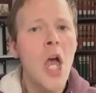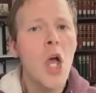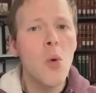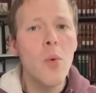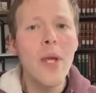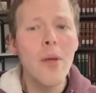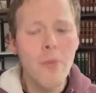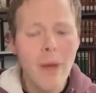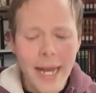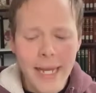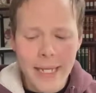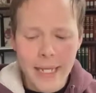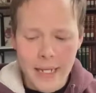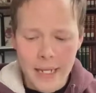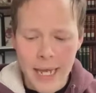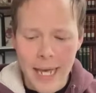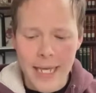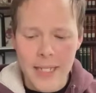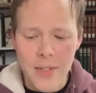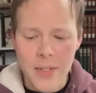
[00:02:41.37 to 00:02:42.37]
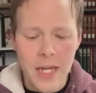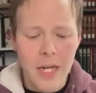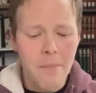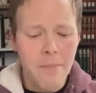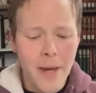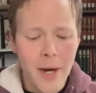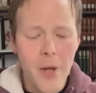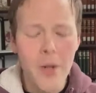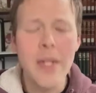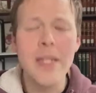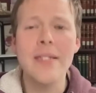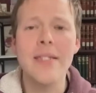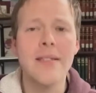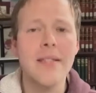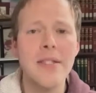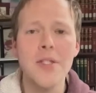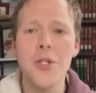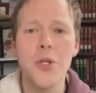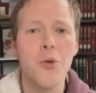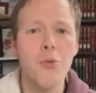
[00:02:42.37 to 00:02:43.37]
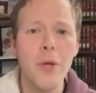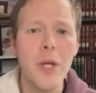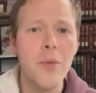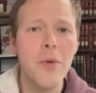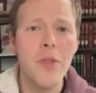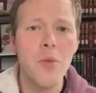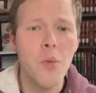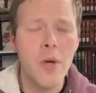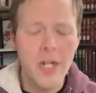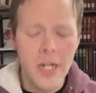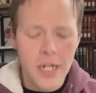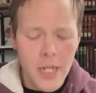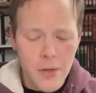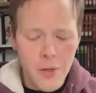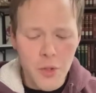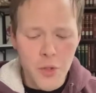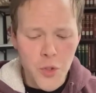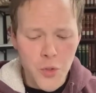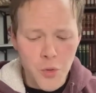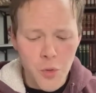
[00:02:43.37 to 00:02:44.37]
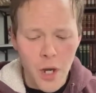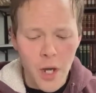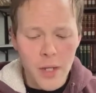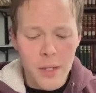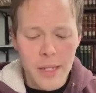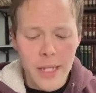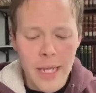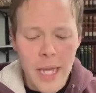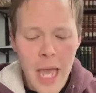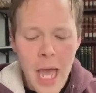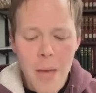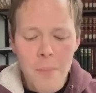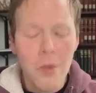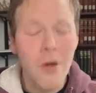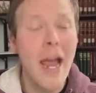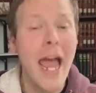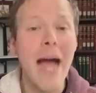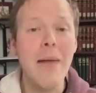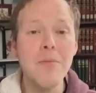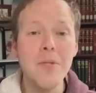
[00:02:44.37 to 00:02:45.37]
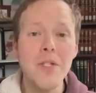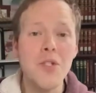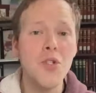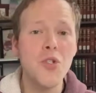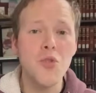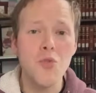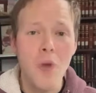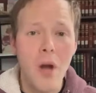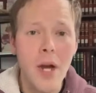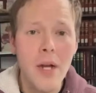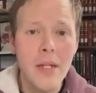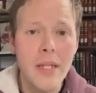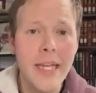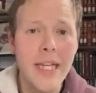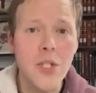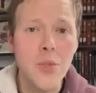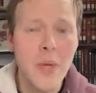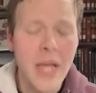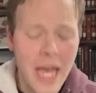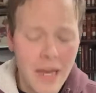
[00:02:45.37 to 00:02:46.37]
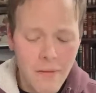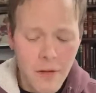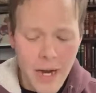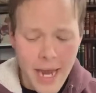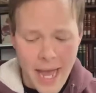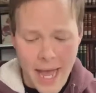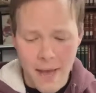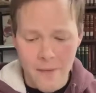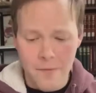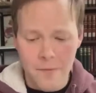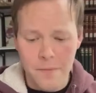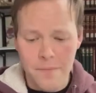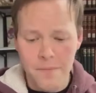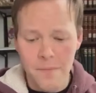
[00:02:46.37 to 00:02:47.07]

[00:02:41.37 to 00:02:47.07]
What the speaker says: We recognize that Americans disagree with one another strongly, perhaps as strongly as we ever have.